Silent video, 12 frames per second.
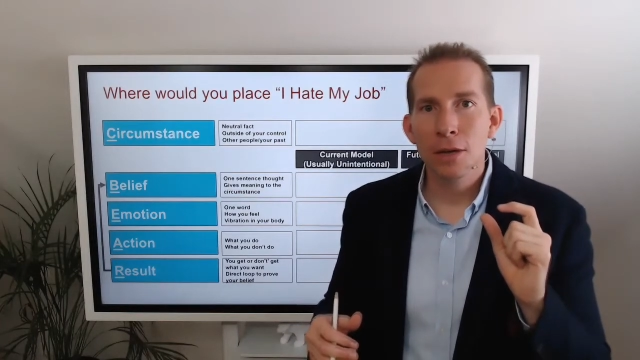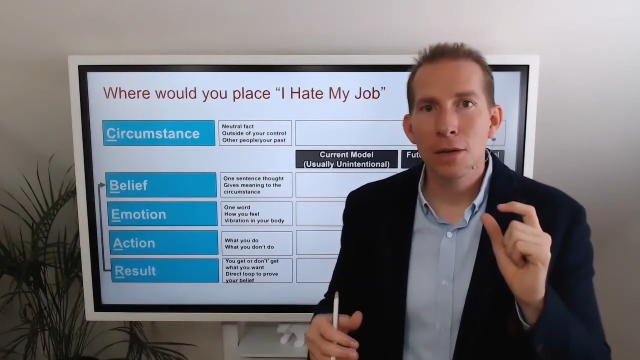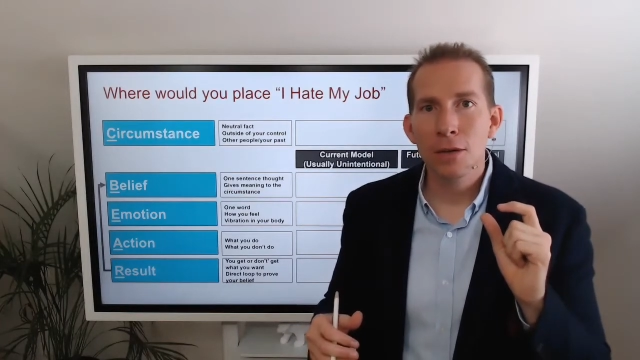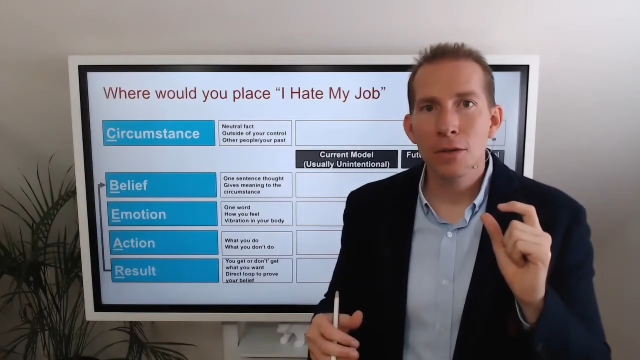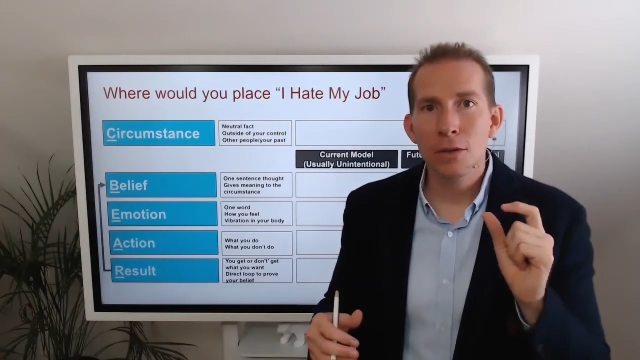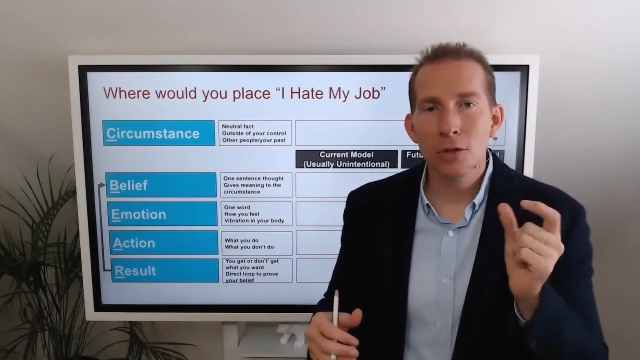
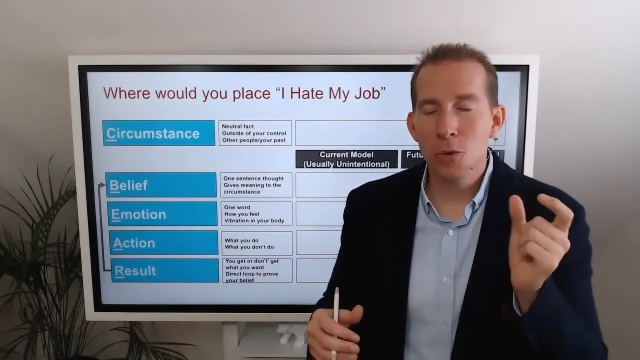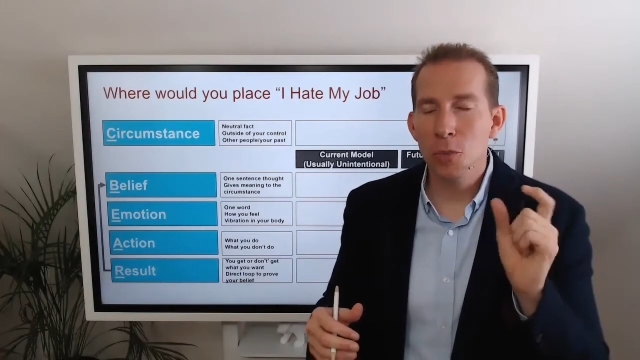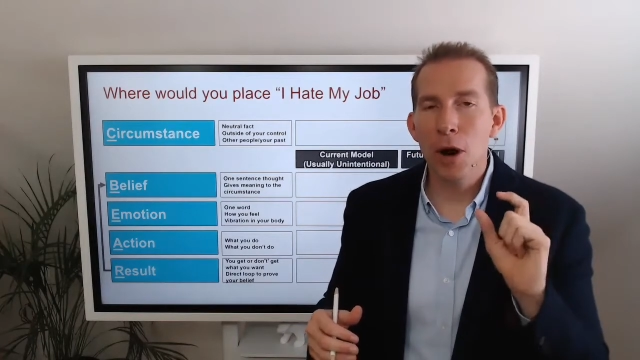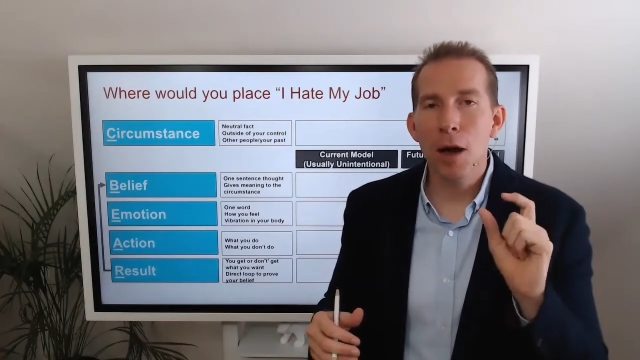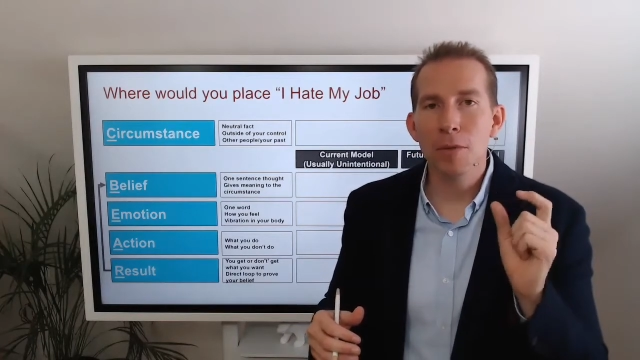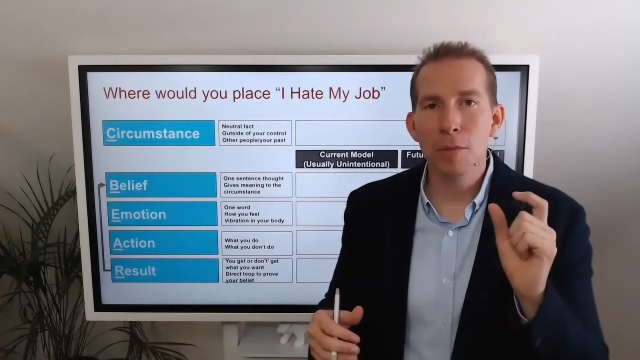There's a
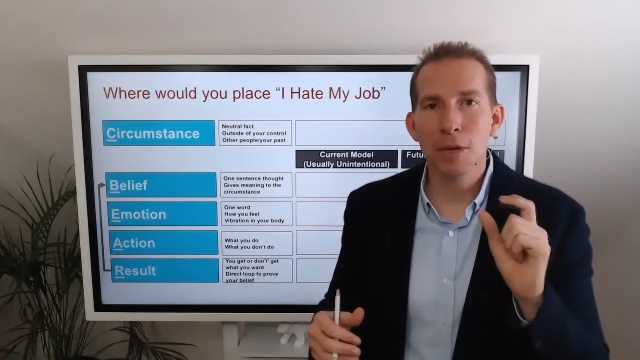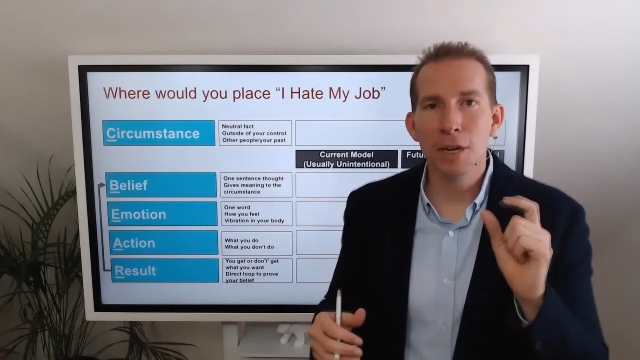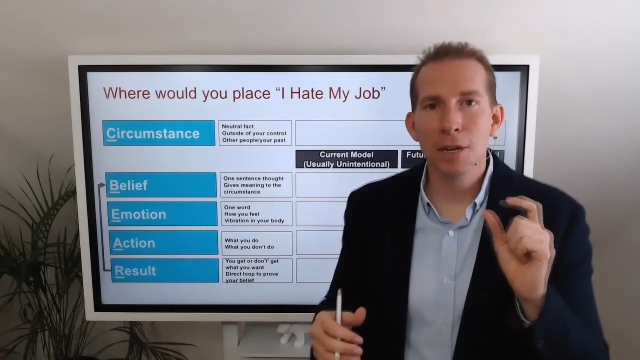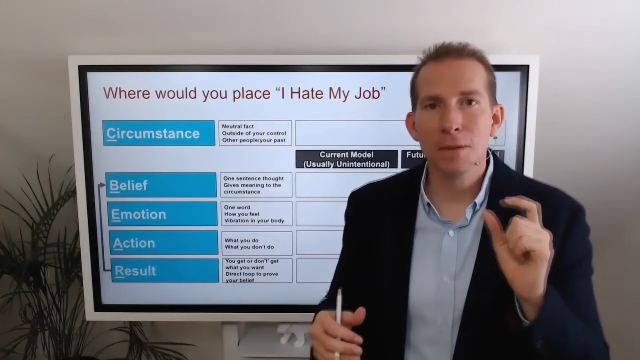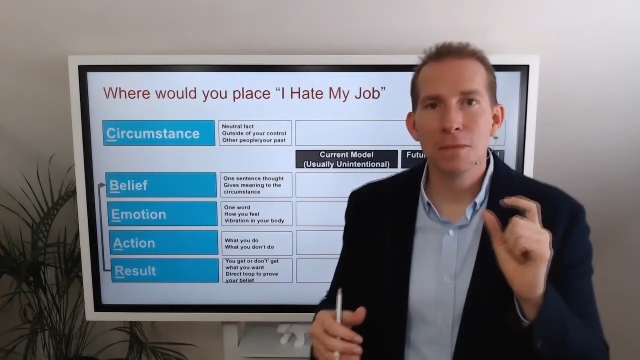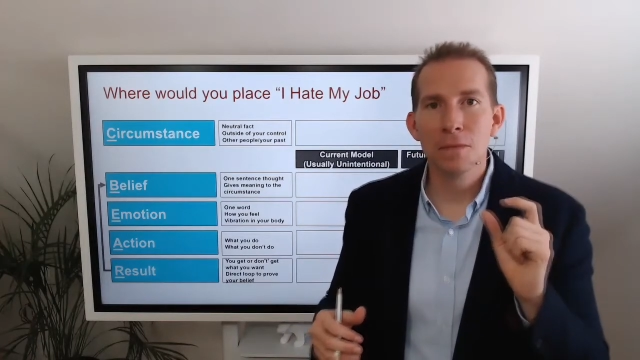problem
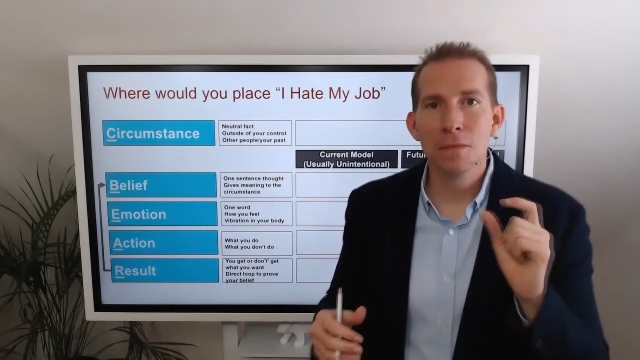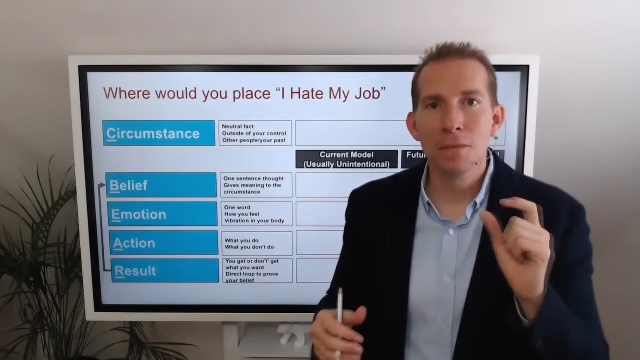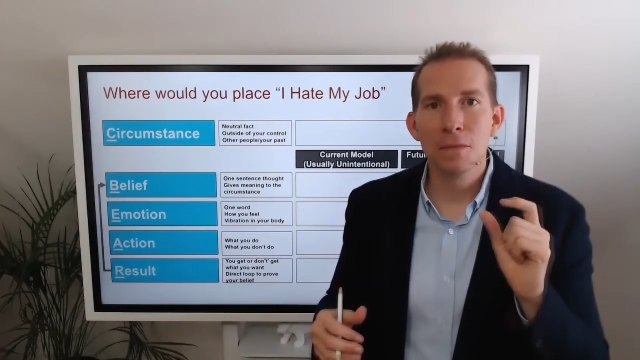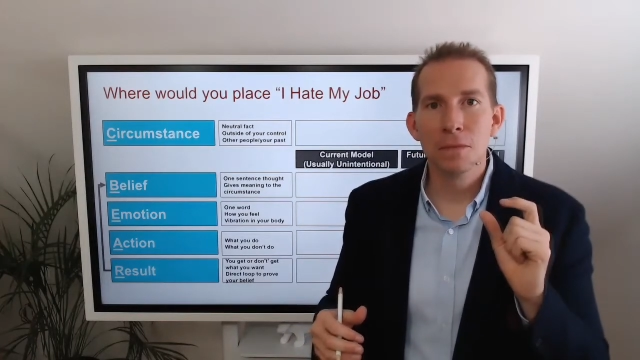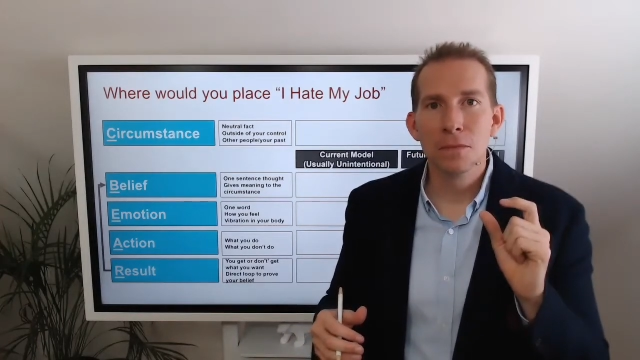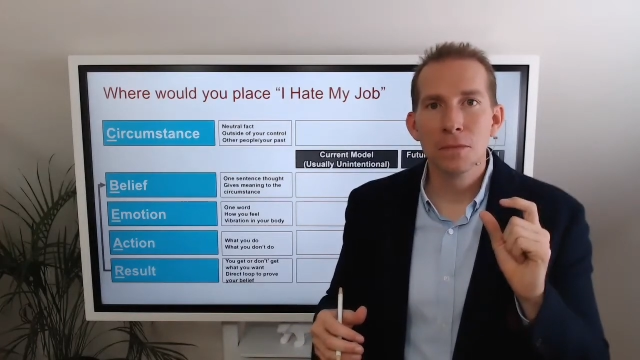here.
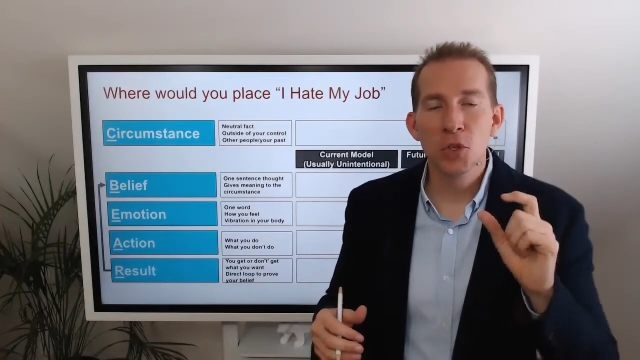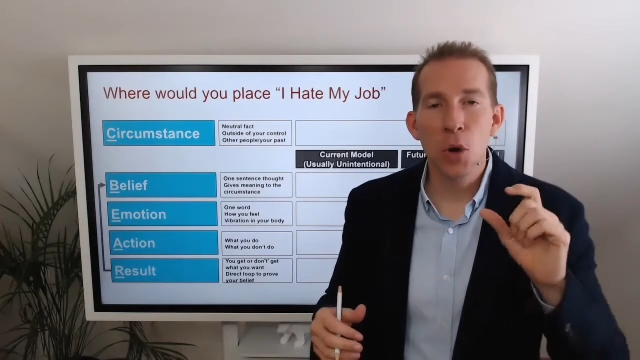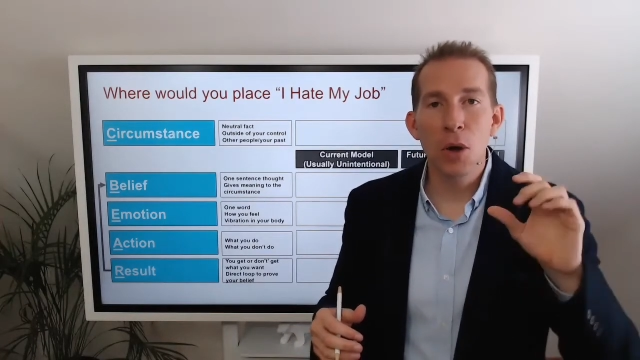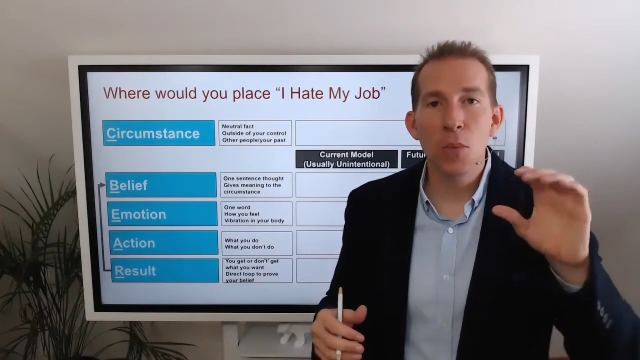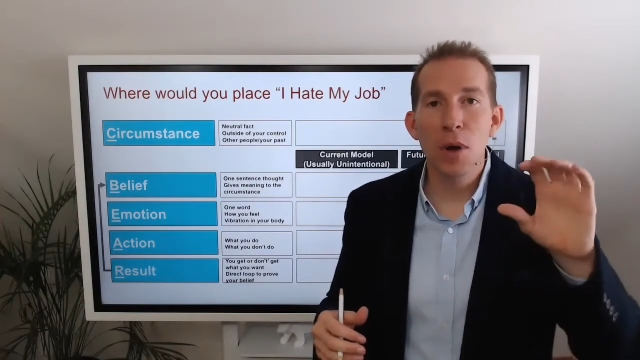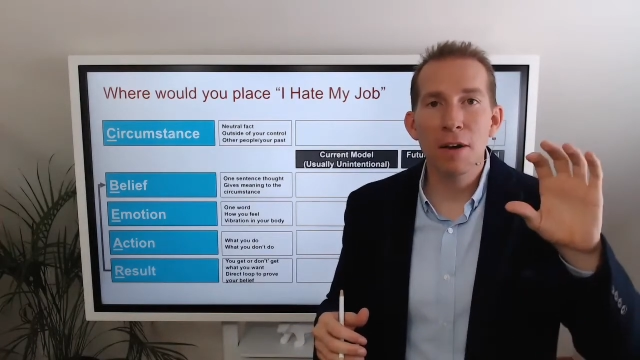So
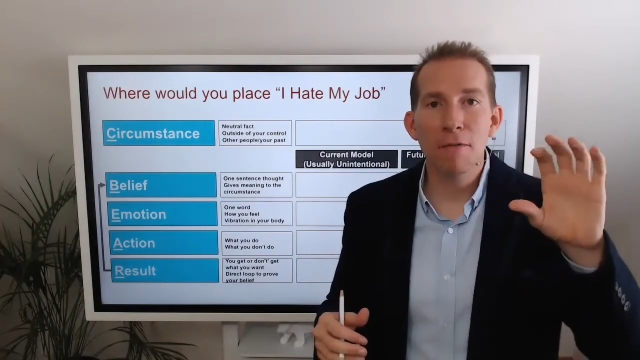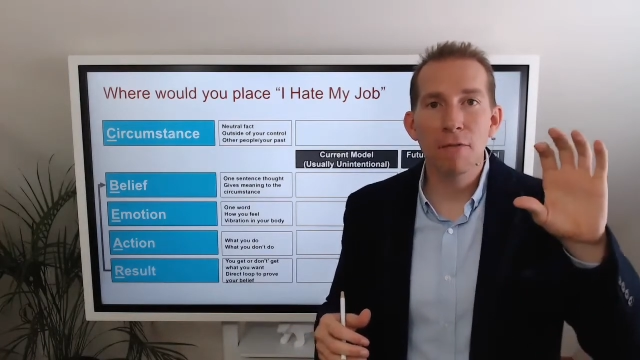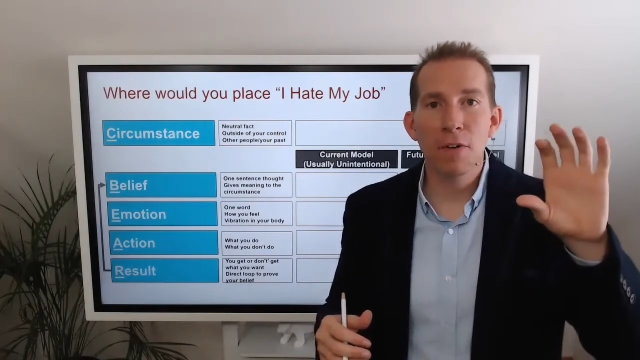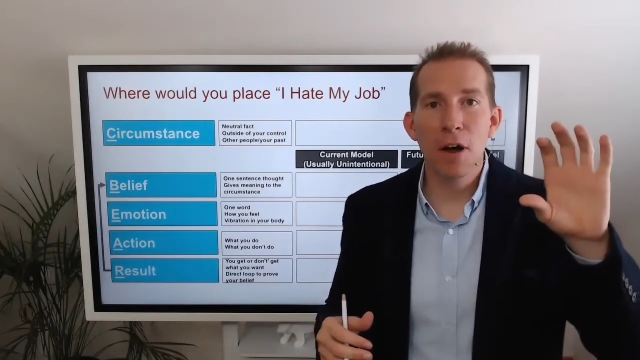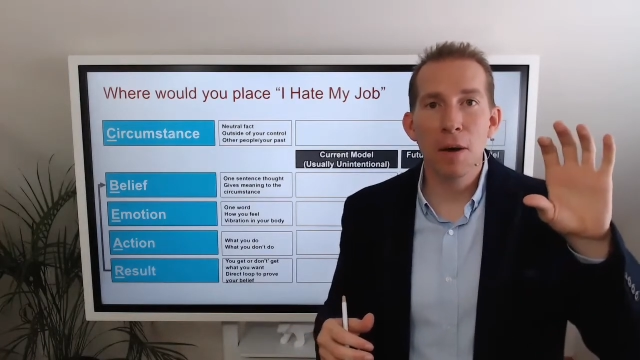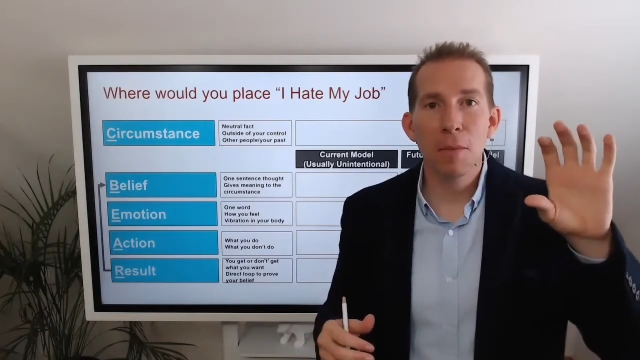I went
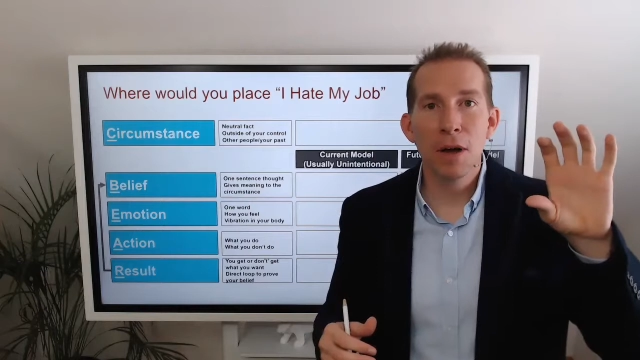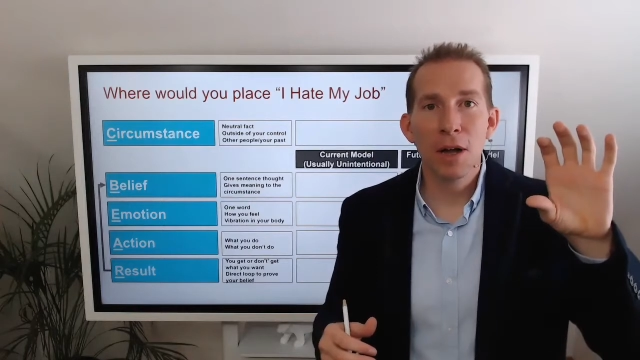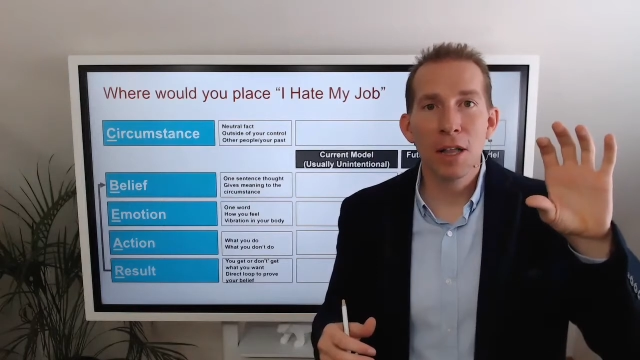from